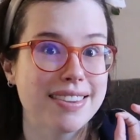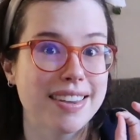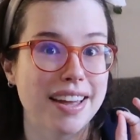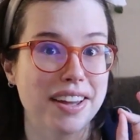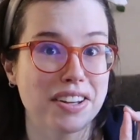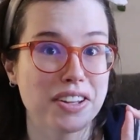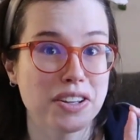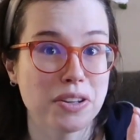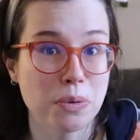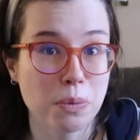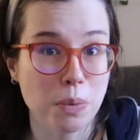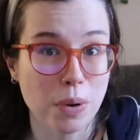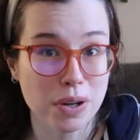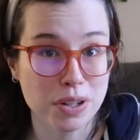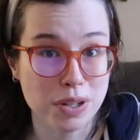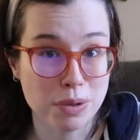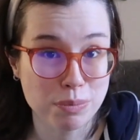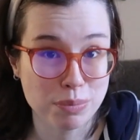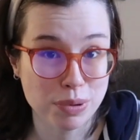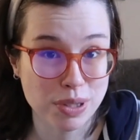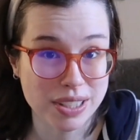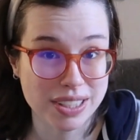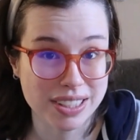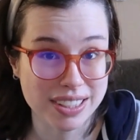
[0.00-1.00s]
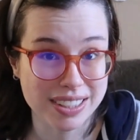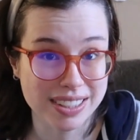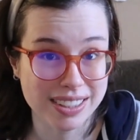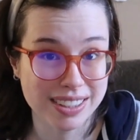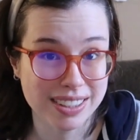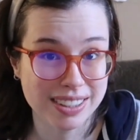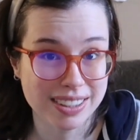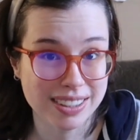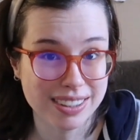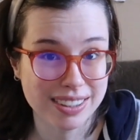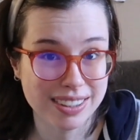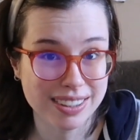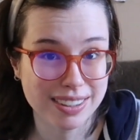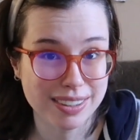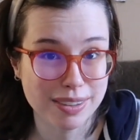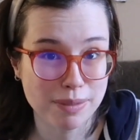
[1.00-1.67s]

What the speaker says: that you want to be